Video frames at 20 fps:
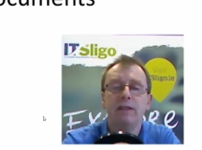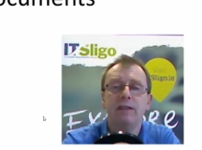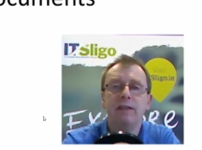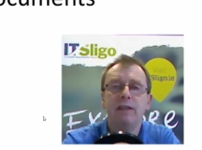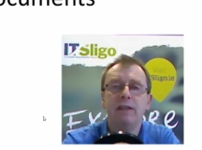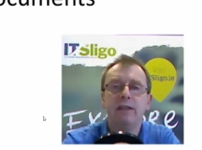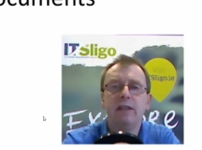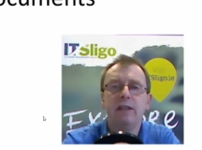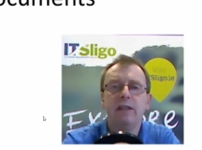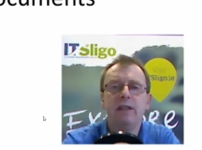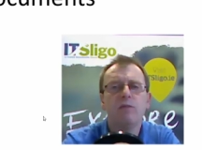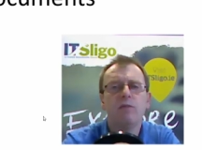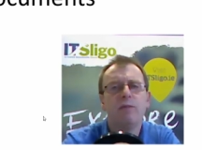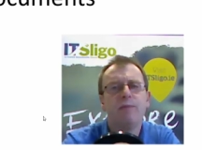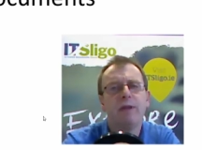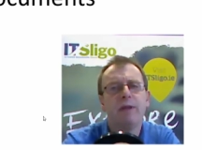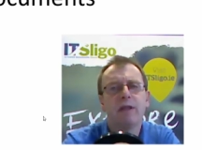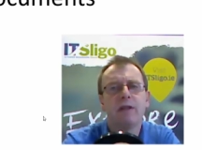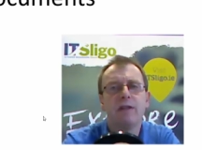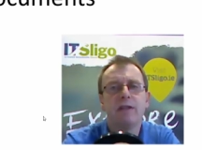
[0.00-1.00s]
these
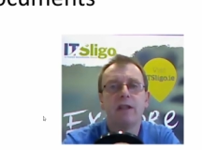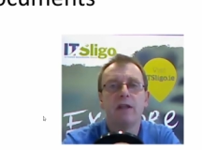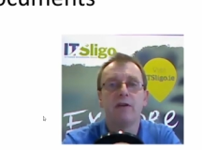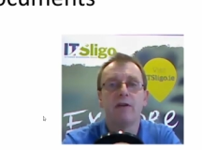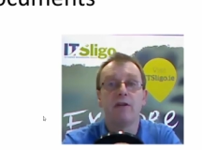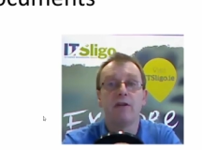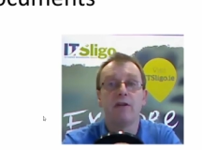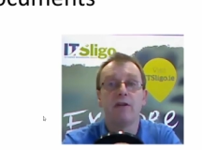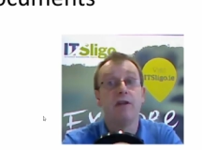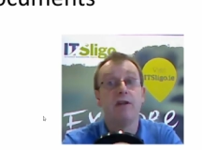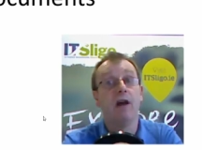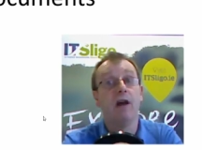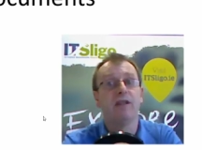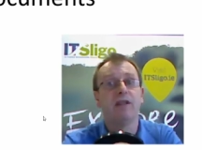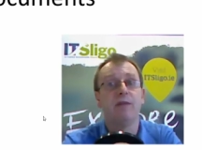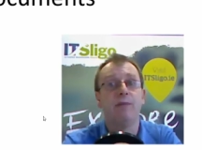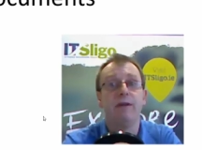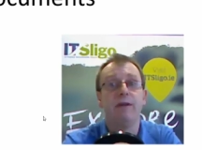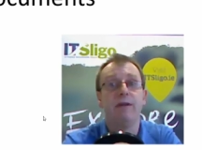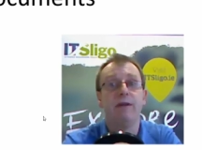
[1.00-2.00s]
would be considered not
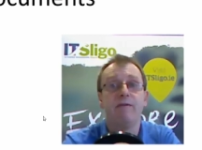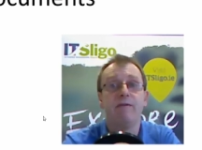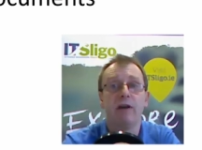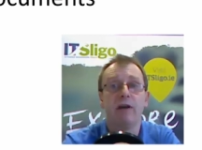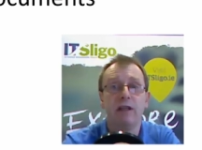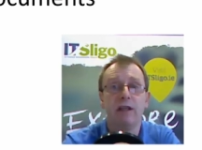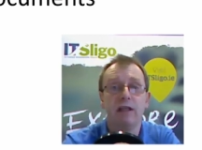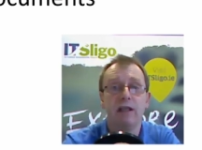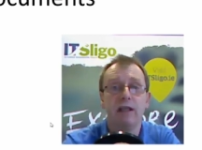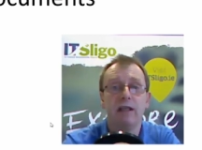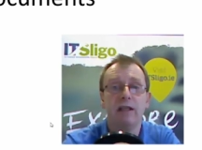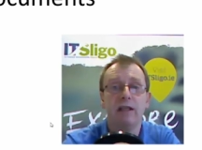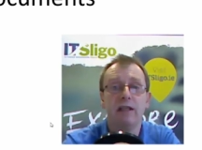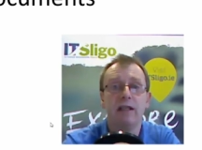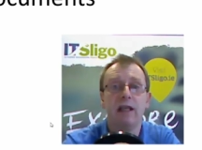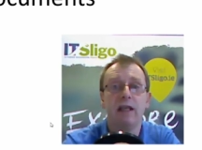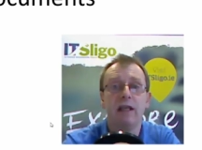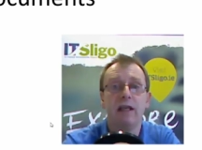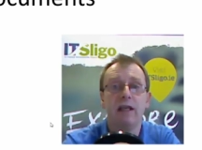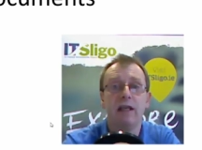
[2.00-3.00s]
to be very
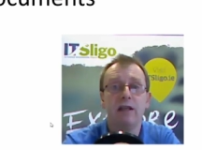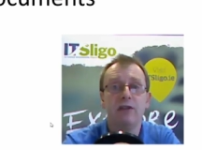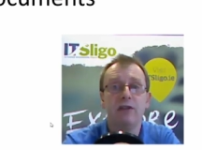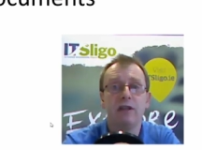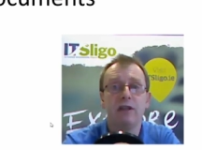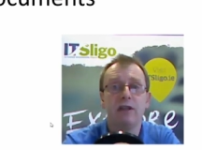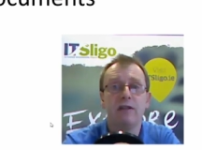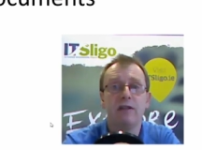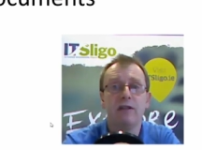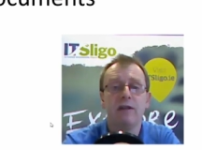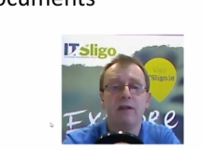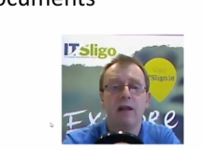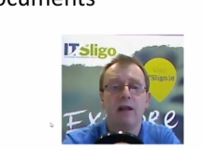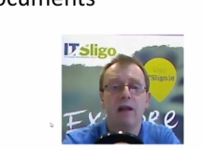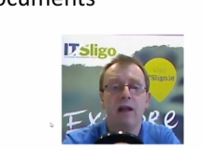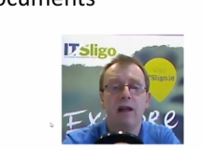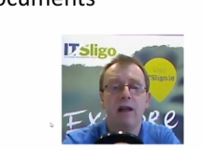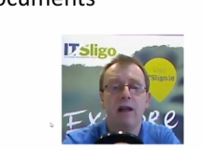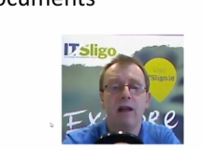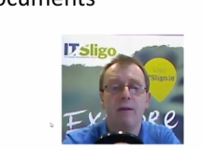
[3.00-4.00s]
engaging.
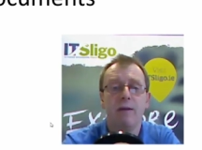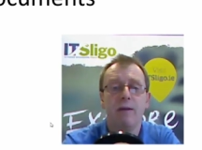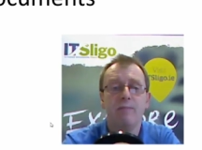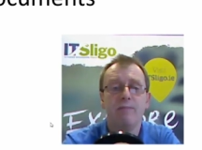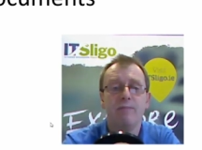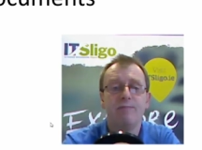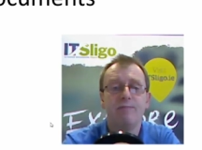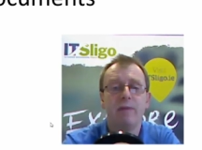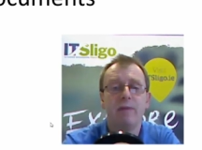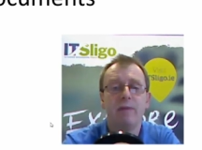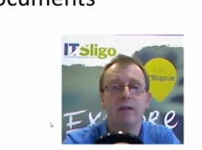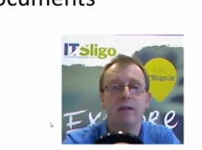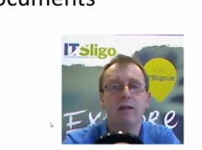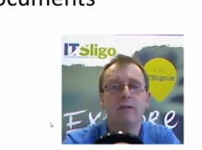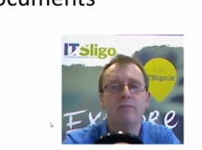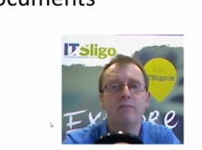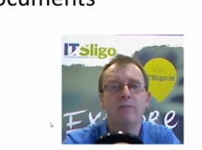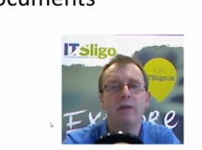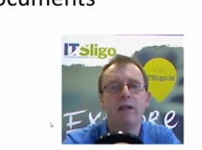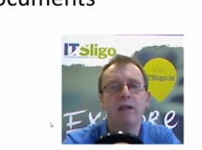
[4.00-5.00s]
Um,
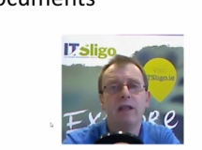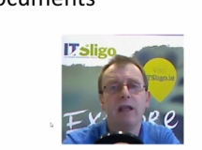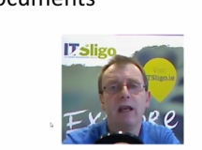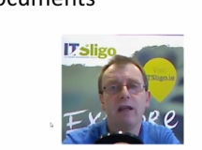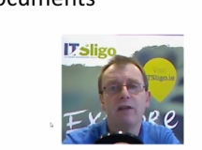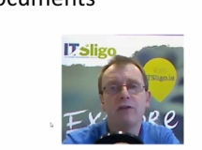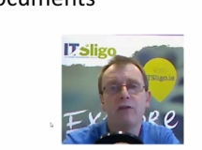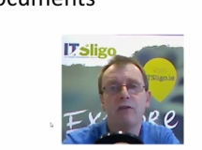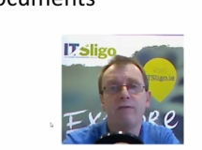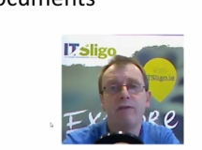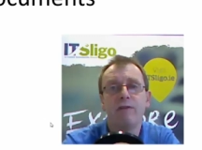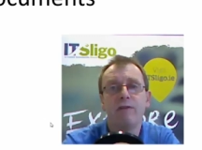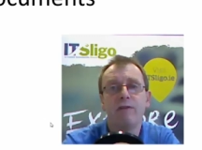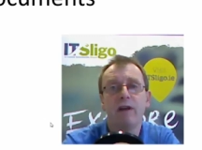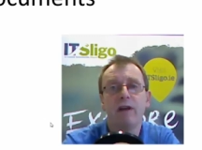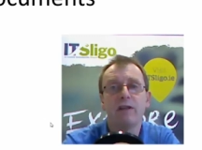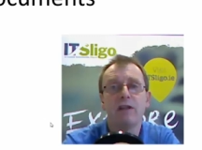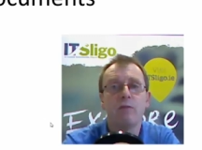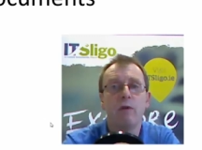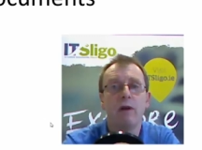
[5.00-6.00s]
in actual
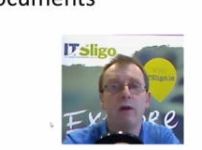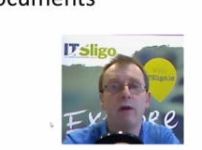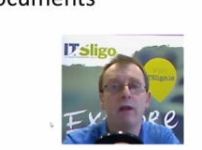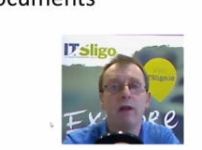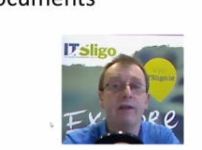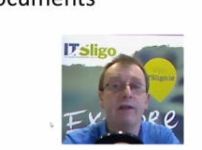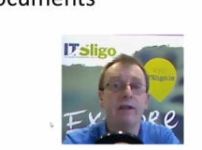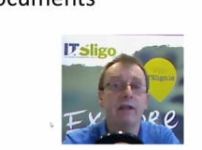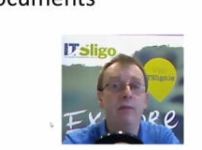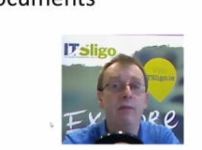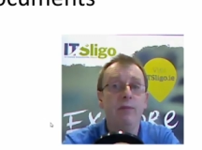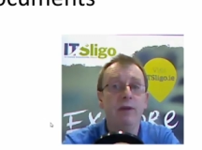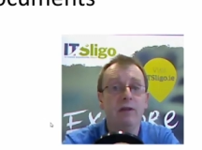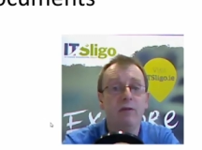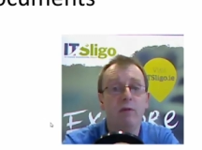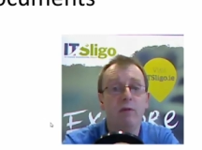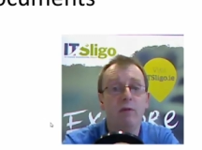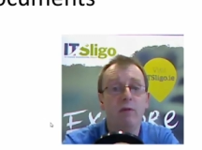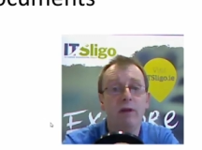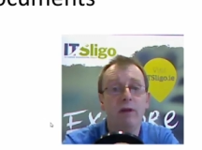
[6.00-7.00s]
fact as well, they can be
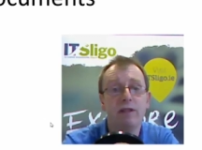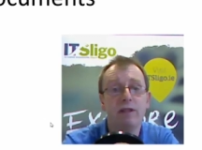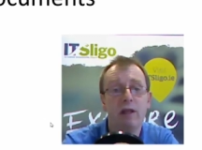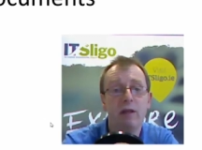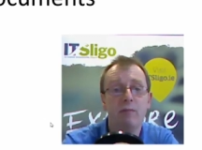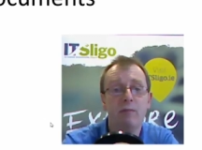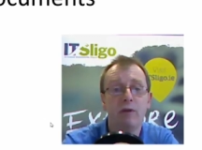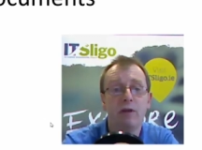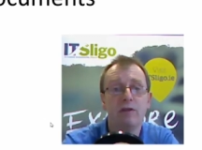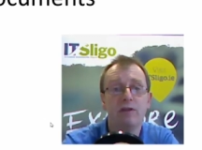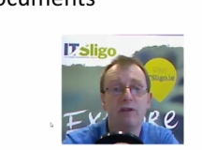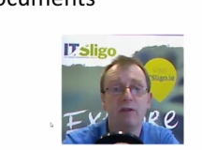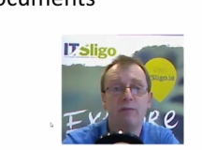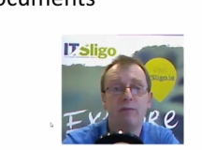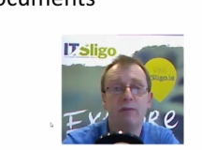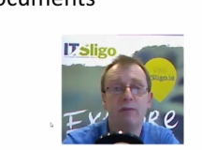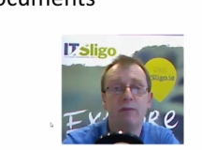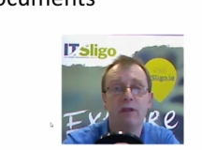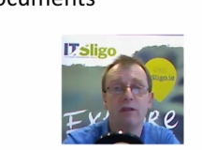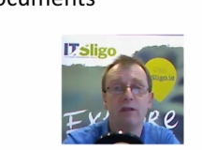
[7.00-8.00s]
quite time
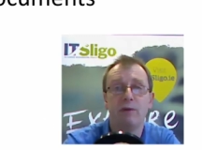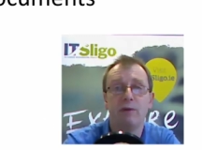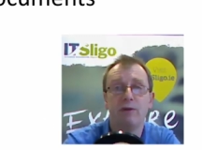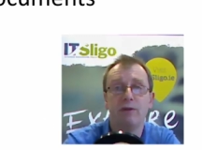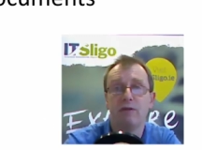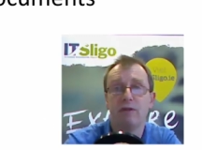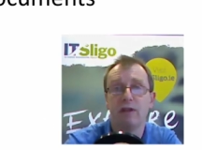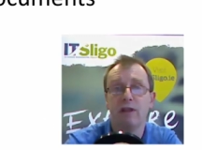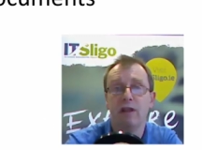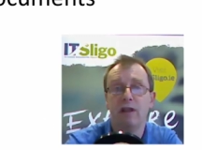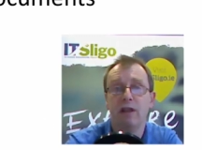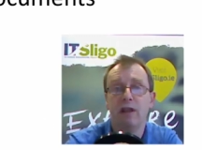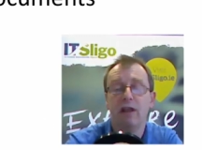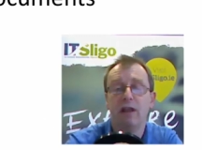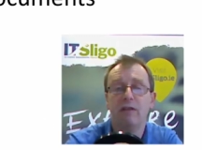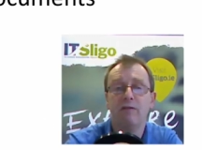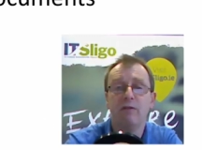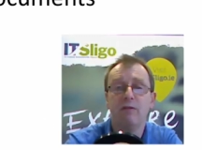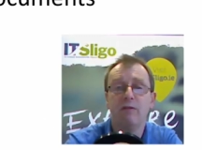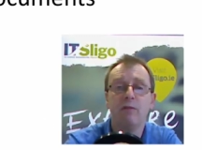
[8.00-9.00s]
consuming to produce,
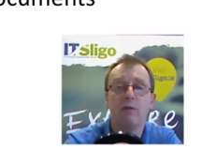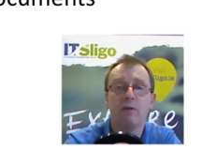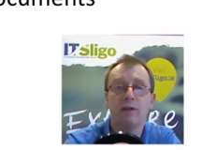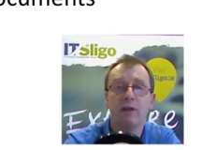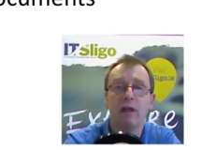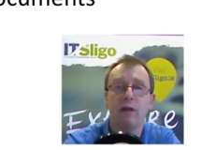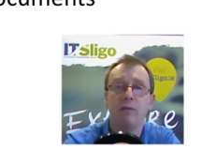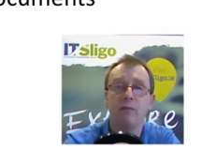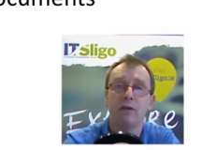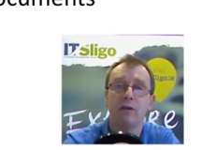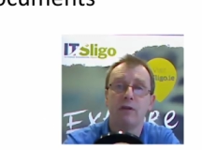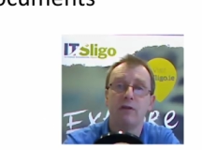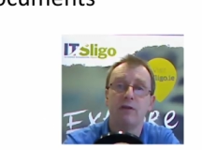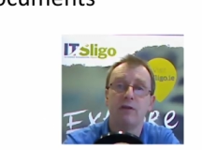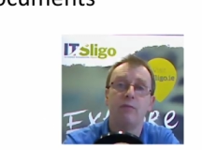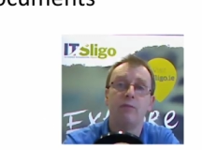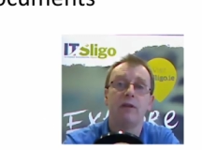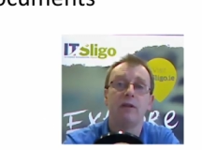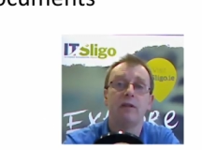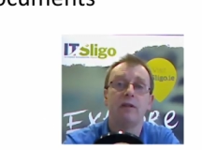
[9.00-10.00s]
even more time
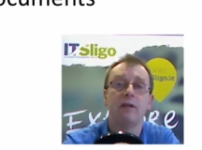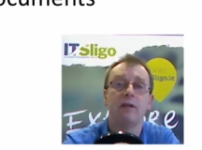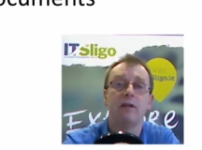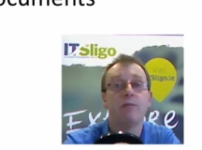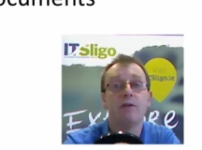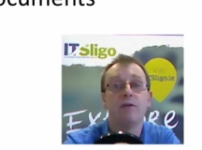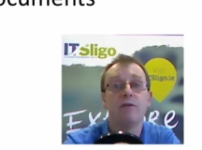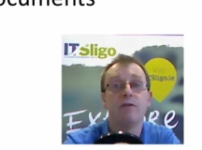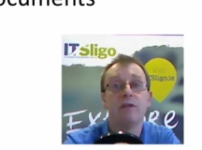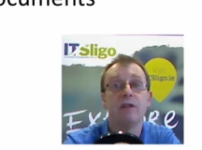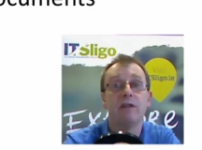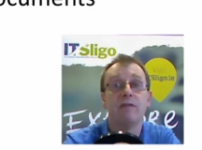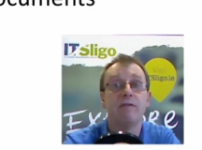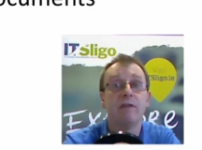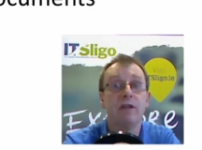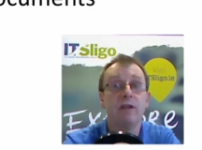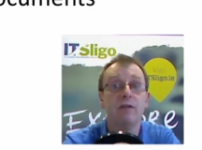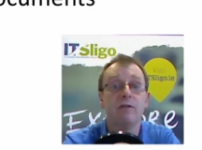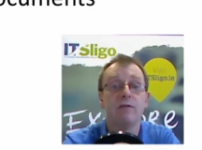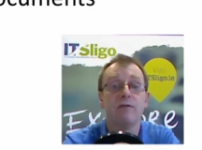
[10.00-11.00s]
consuming than producing
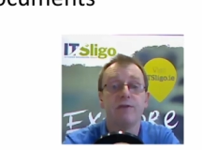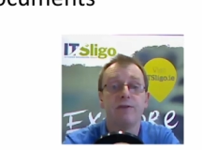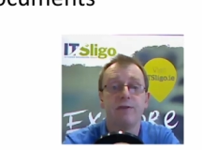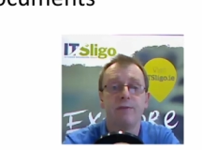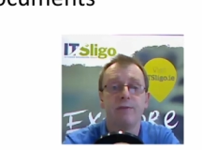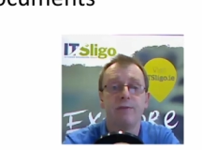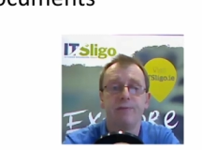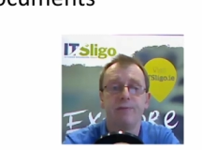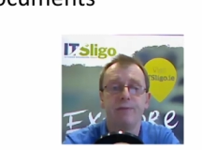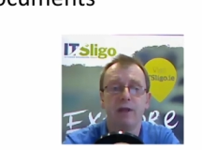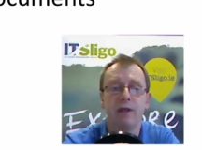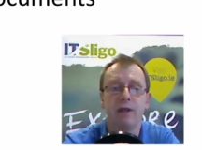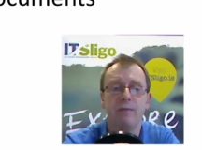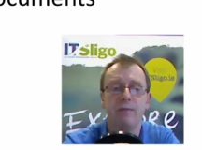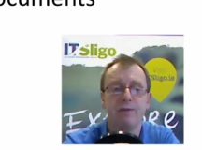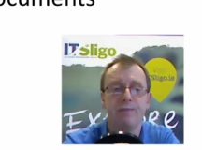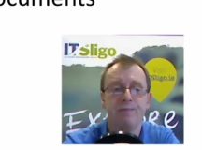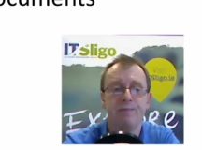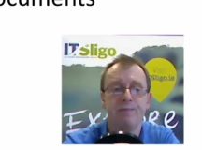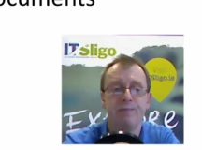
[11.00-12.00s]
videos sometimes.